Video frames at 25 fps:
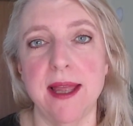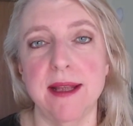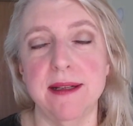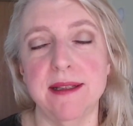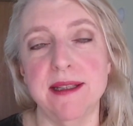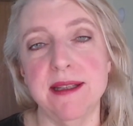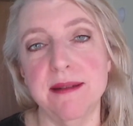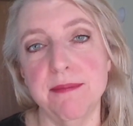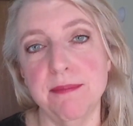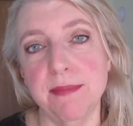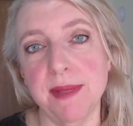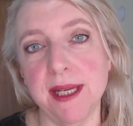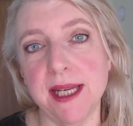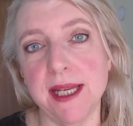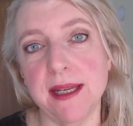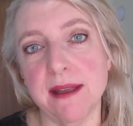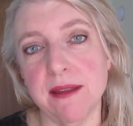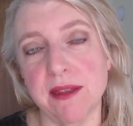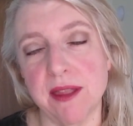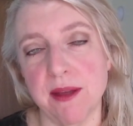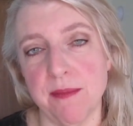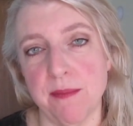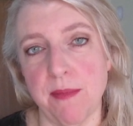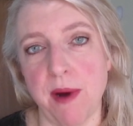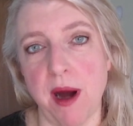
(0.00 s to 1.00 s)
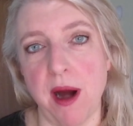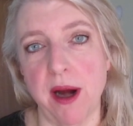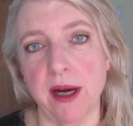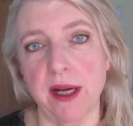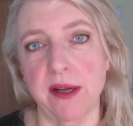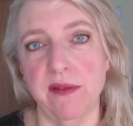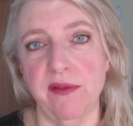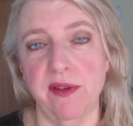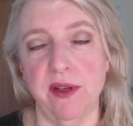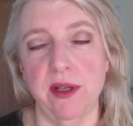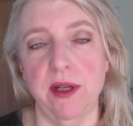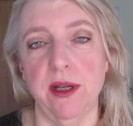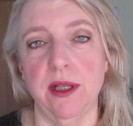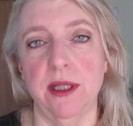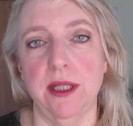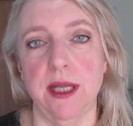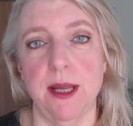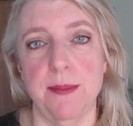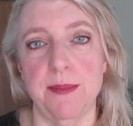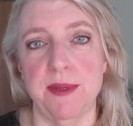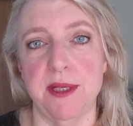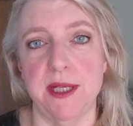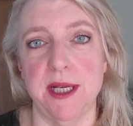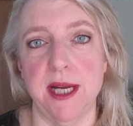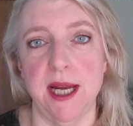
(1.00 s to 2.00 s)
To me, the mark of a good
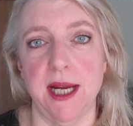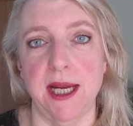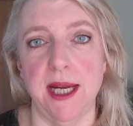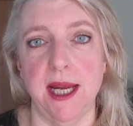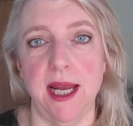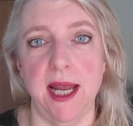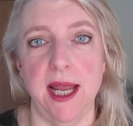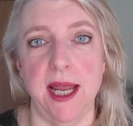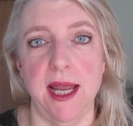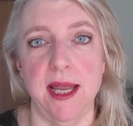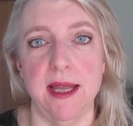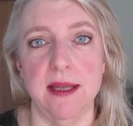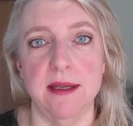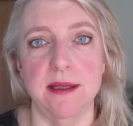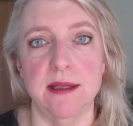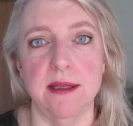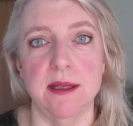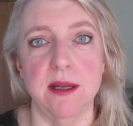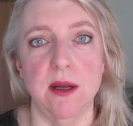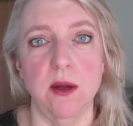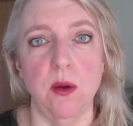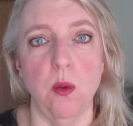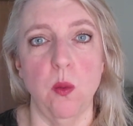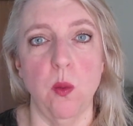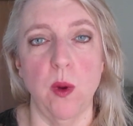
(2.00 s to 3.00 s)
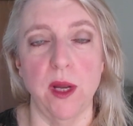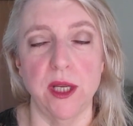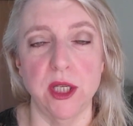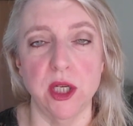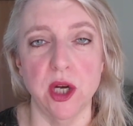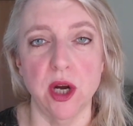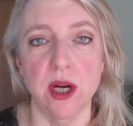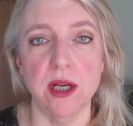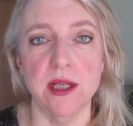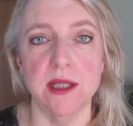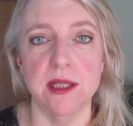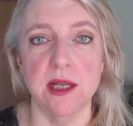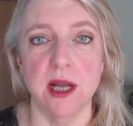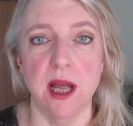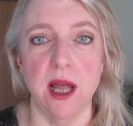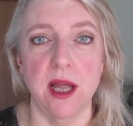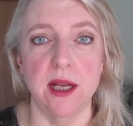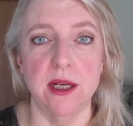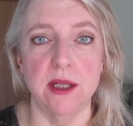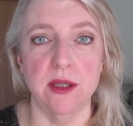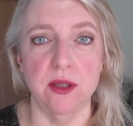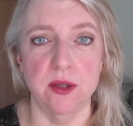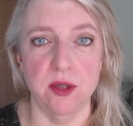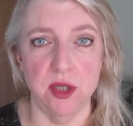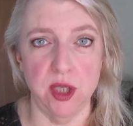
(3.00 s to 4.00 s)
lipstick is when you're
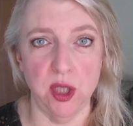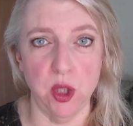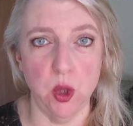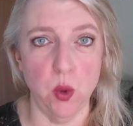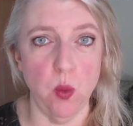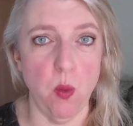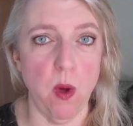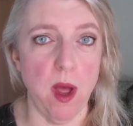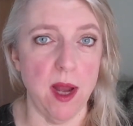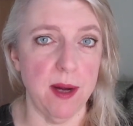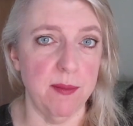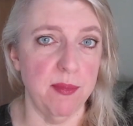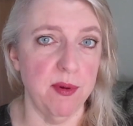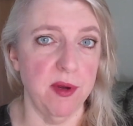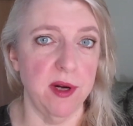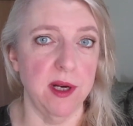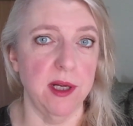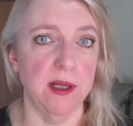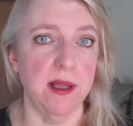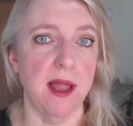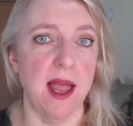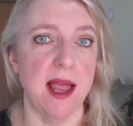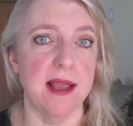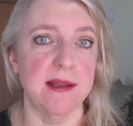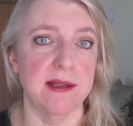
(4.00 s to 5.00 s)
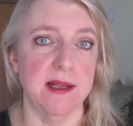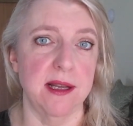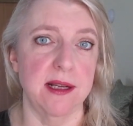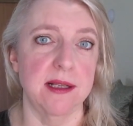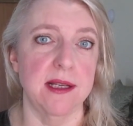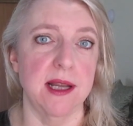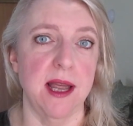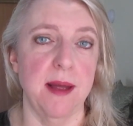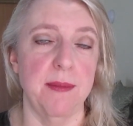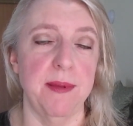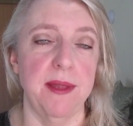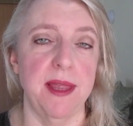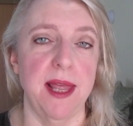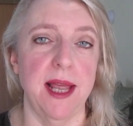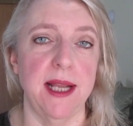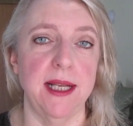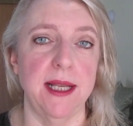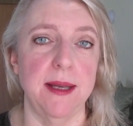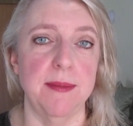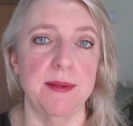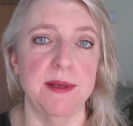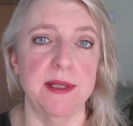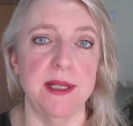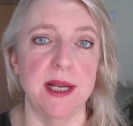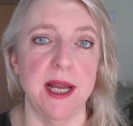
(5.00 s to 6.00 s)
done, do you want to put a gloss on top of that
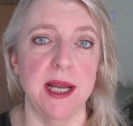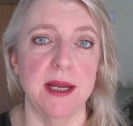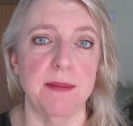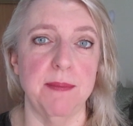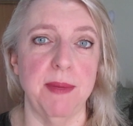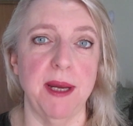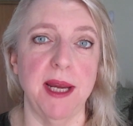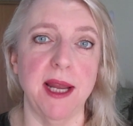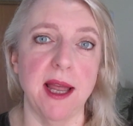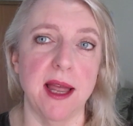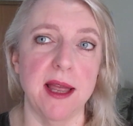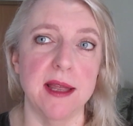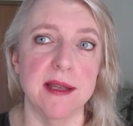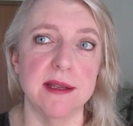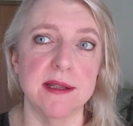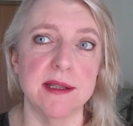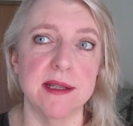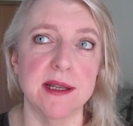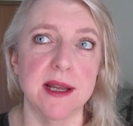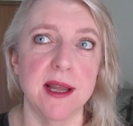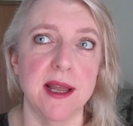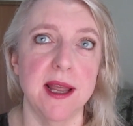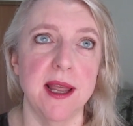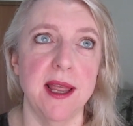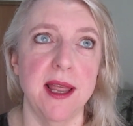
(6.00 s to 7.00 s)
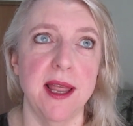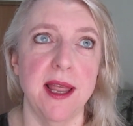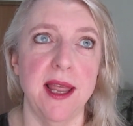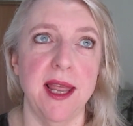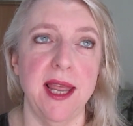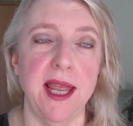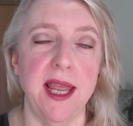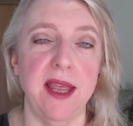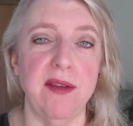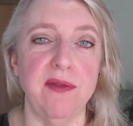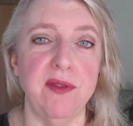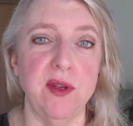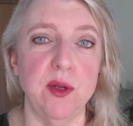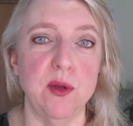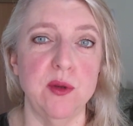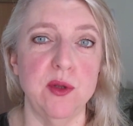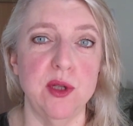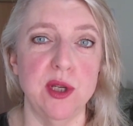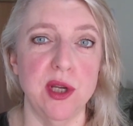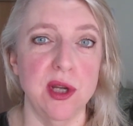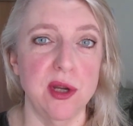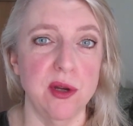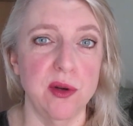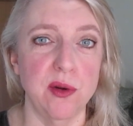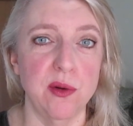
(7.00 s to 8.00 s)
lipstick? Because if you
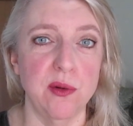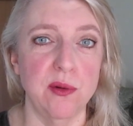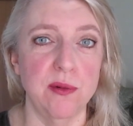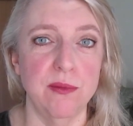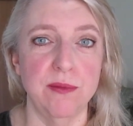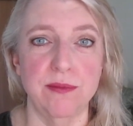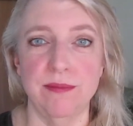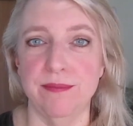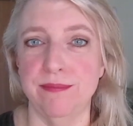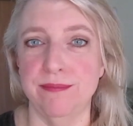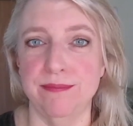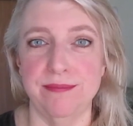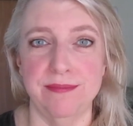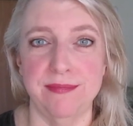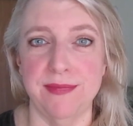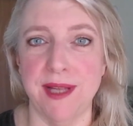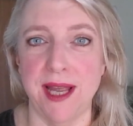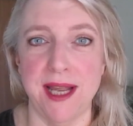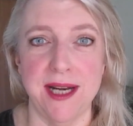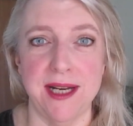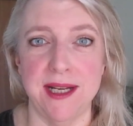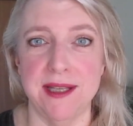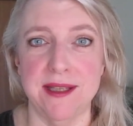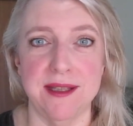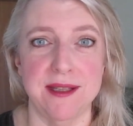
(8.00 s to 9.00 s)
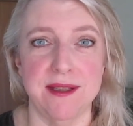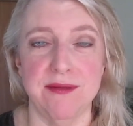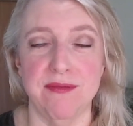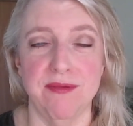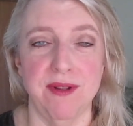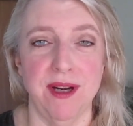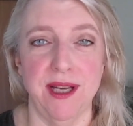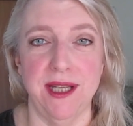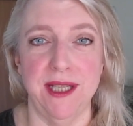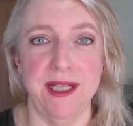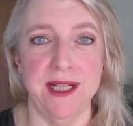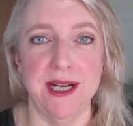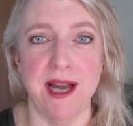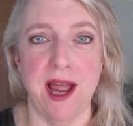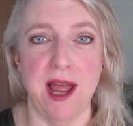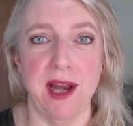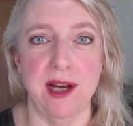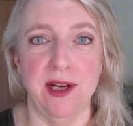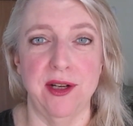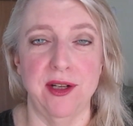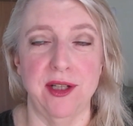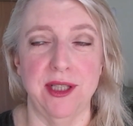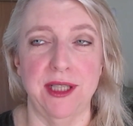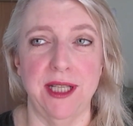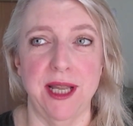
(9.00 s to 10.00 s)
do, then it's really not a
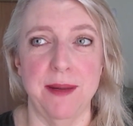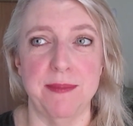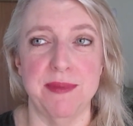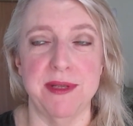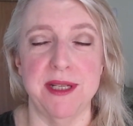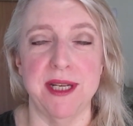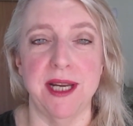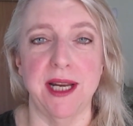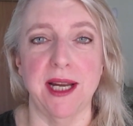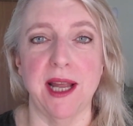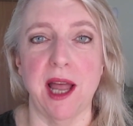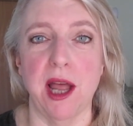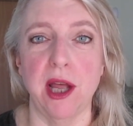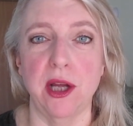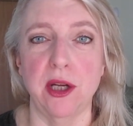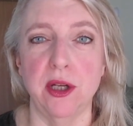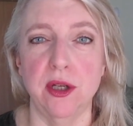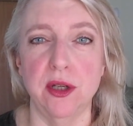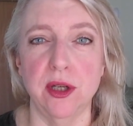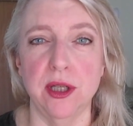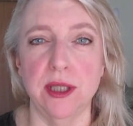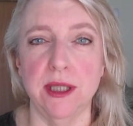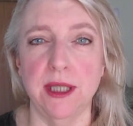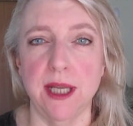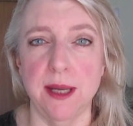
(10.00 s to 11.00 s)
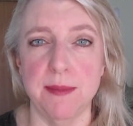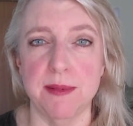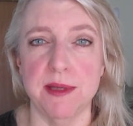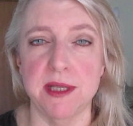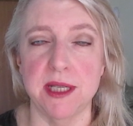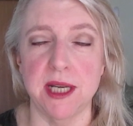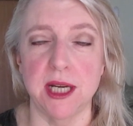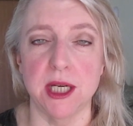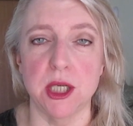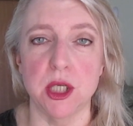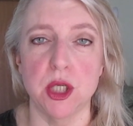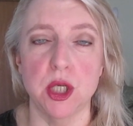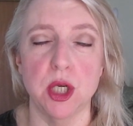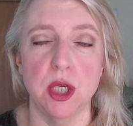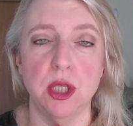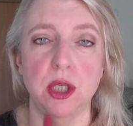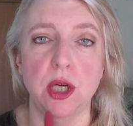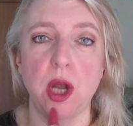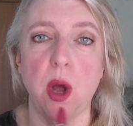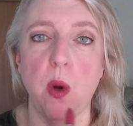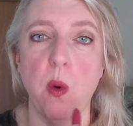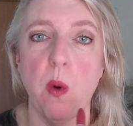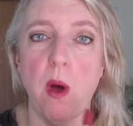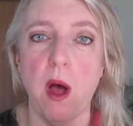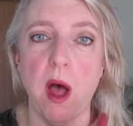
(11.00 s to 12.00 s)
good lipstick. A good lipstick should
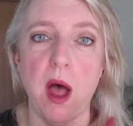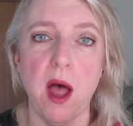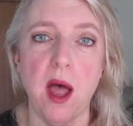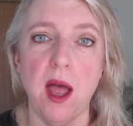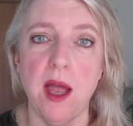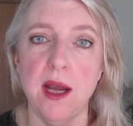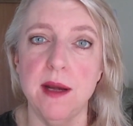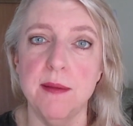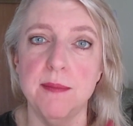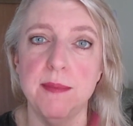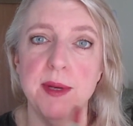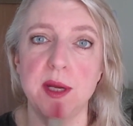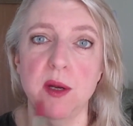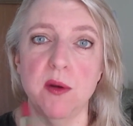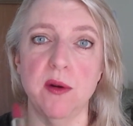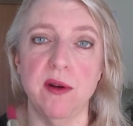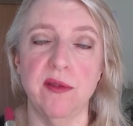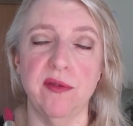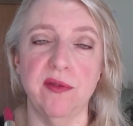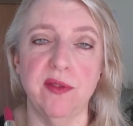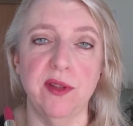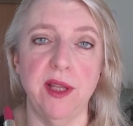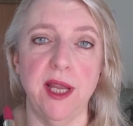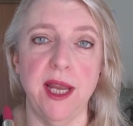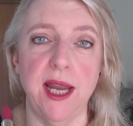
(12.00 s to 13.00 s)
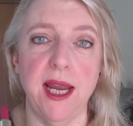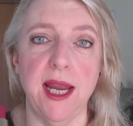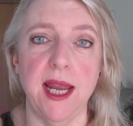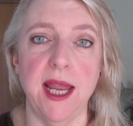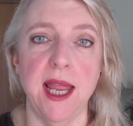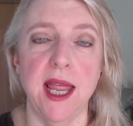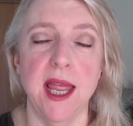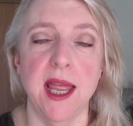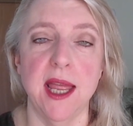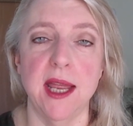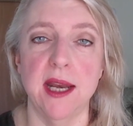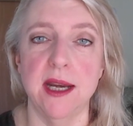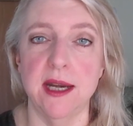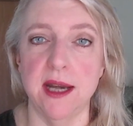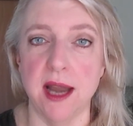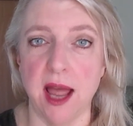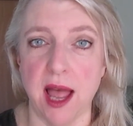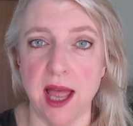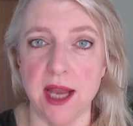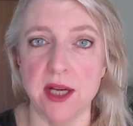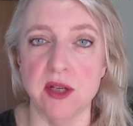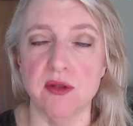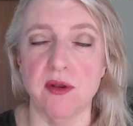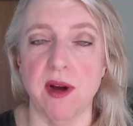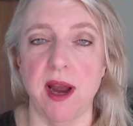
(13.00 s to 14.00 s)
go on beautifully,
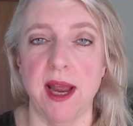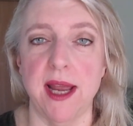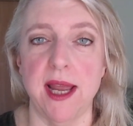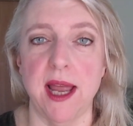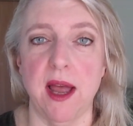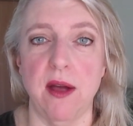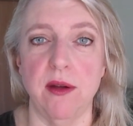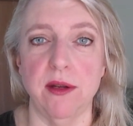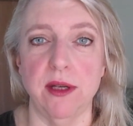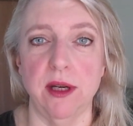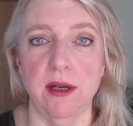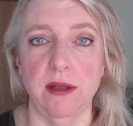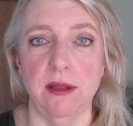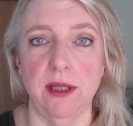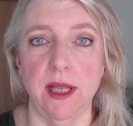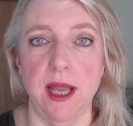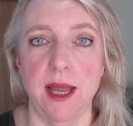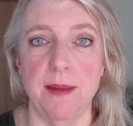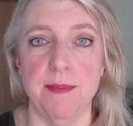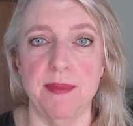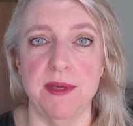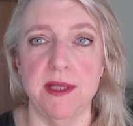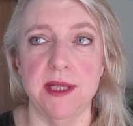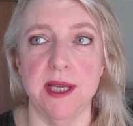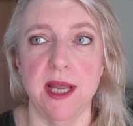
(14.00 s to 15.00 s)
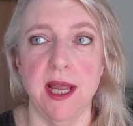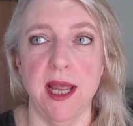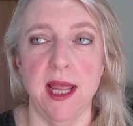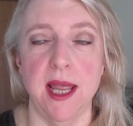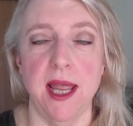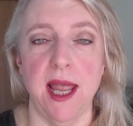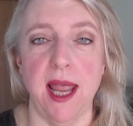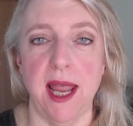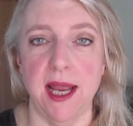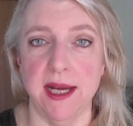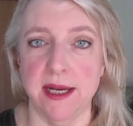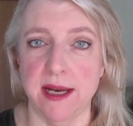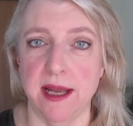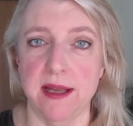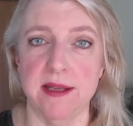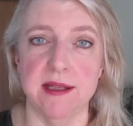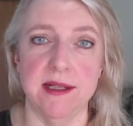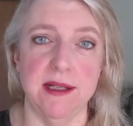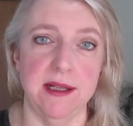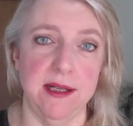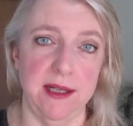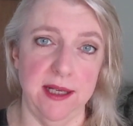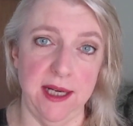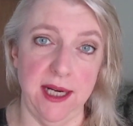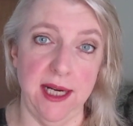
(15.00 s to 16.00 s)
not dry out your lips, and
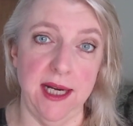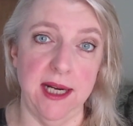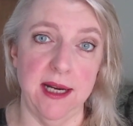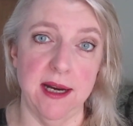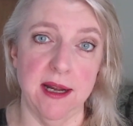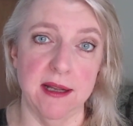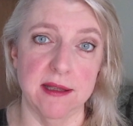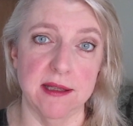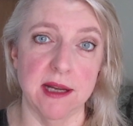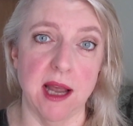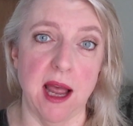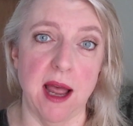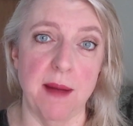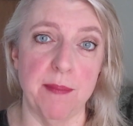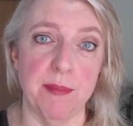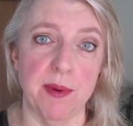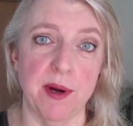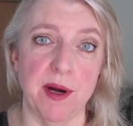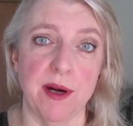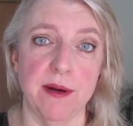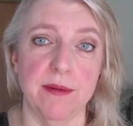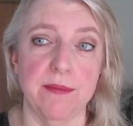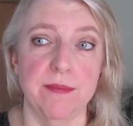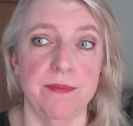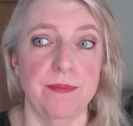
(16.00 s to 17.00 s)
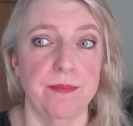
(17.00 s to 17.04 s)
doesn't need a topper.